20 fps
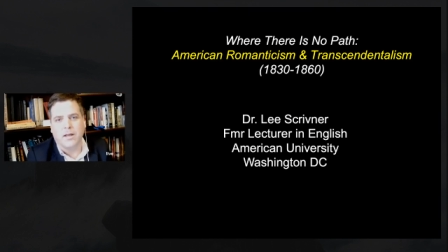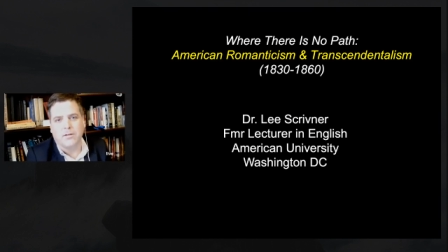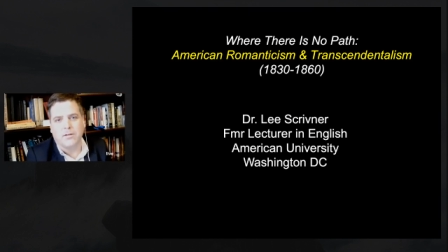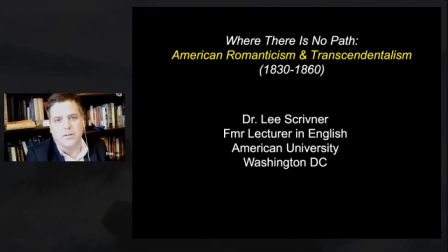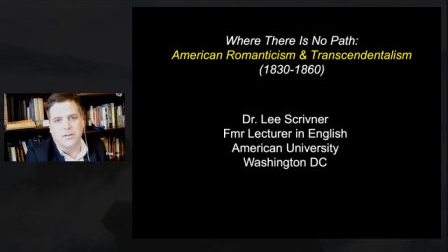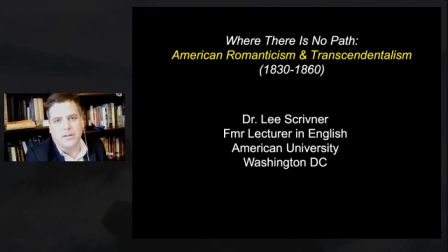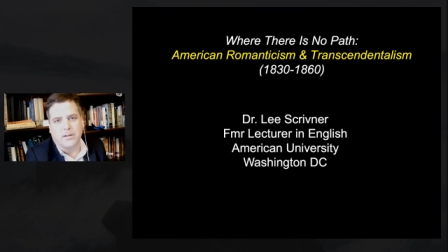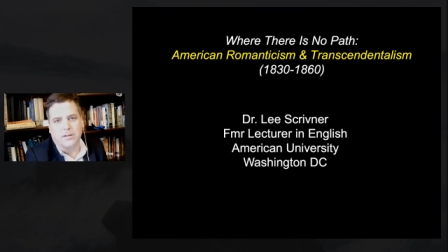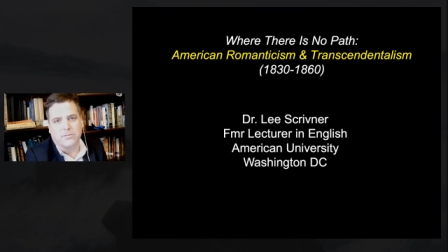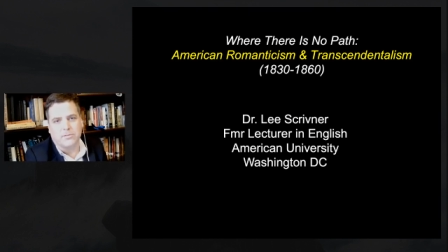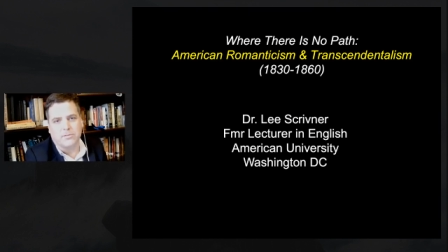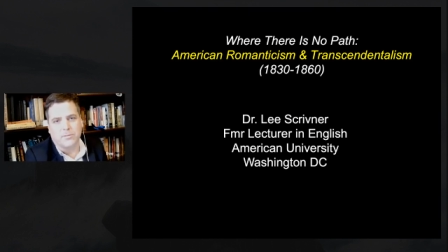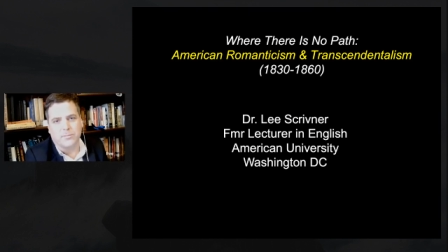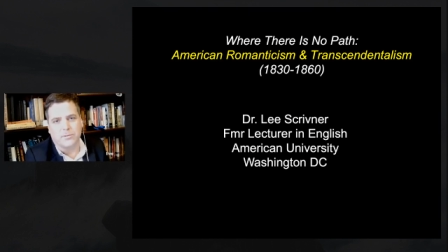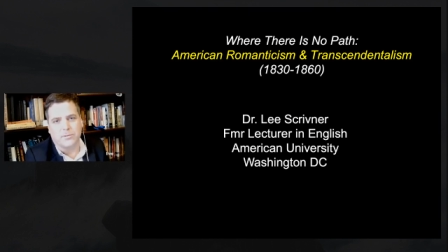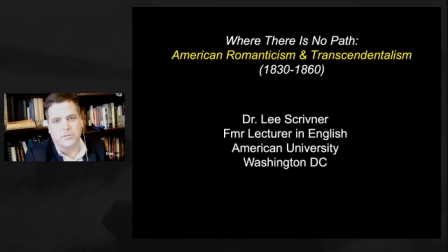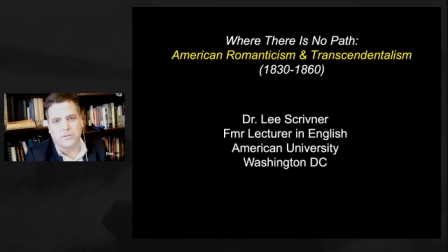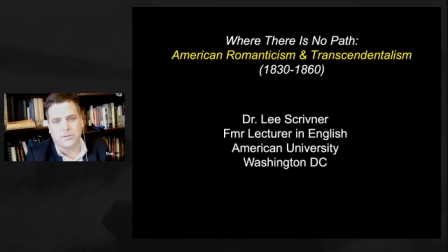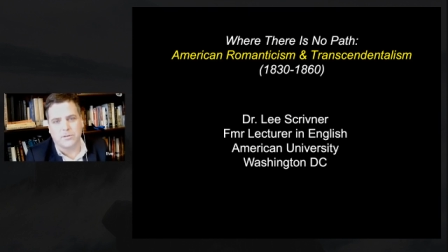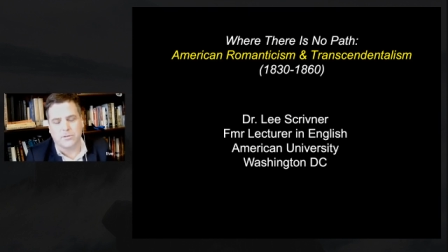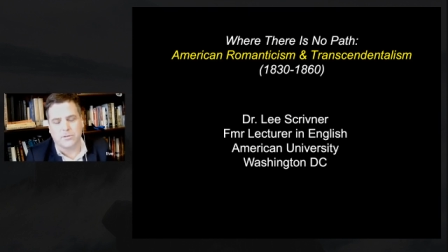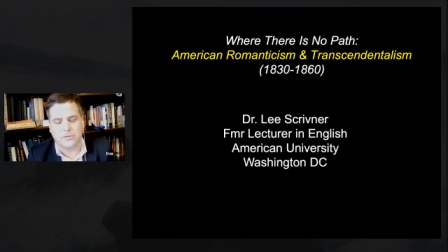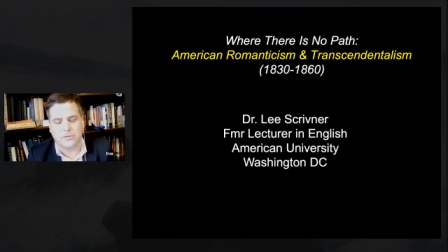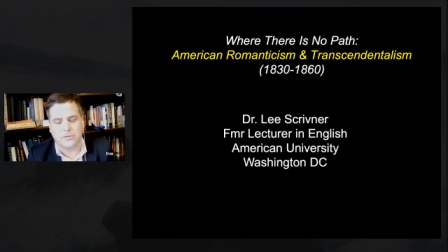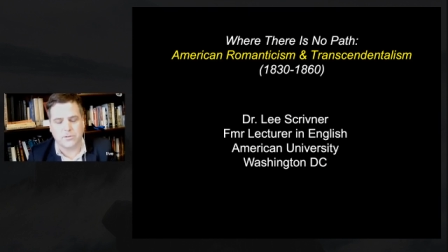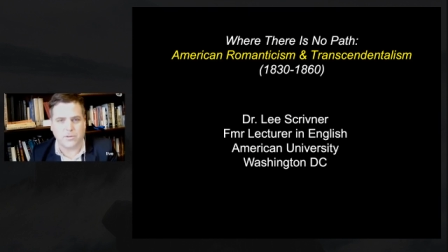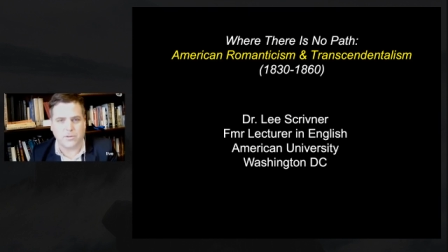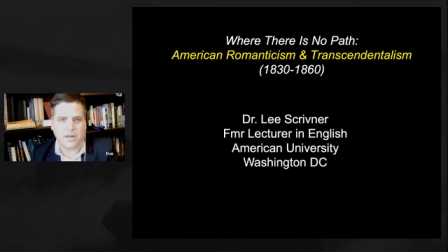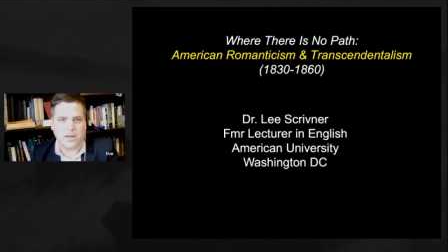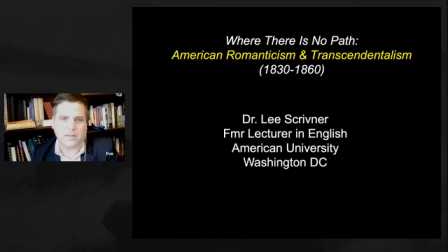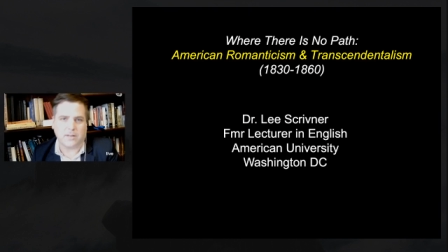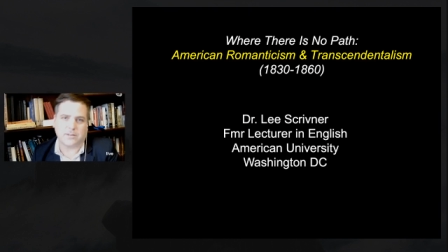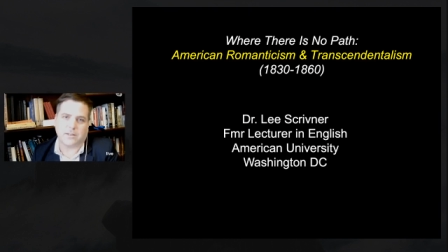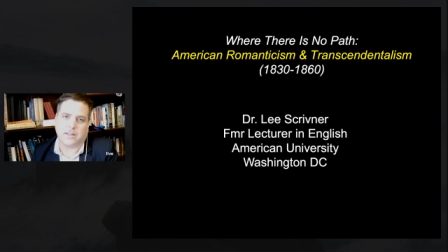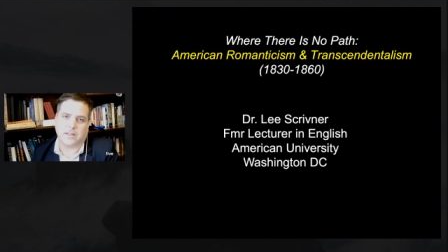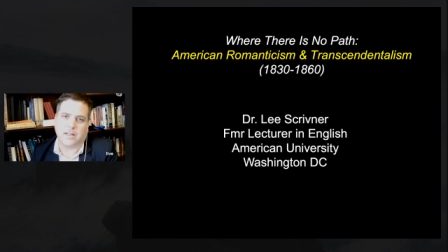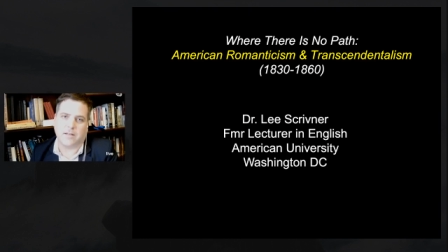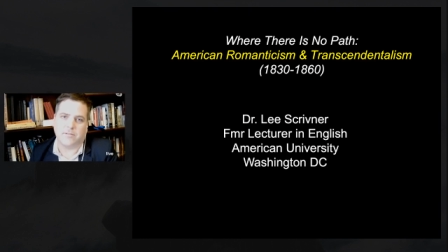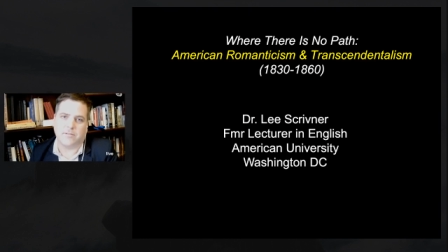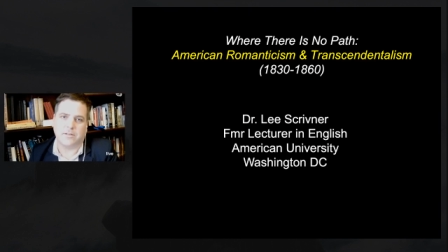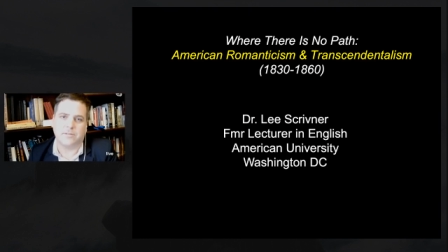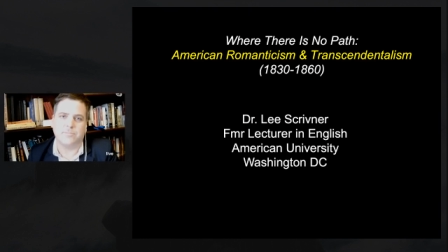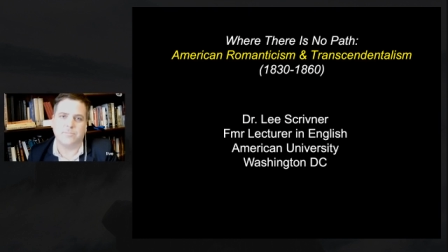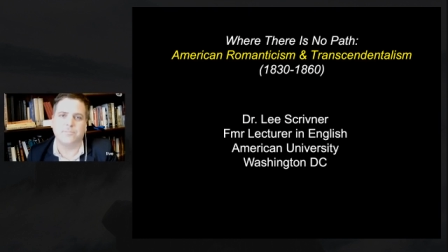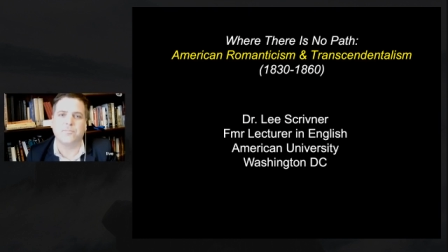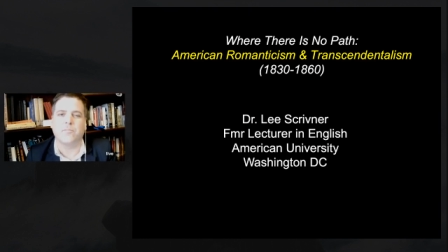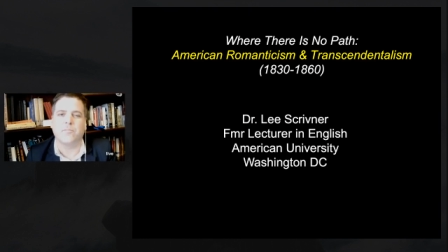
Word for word: uh, from 2011,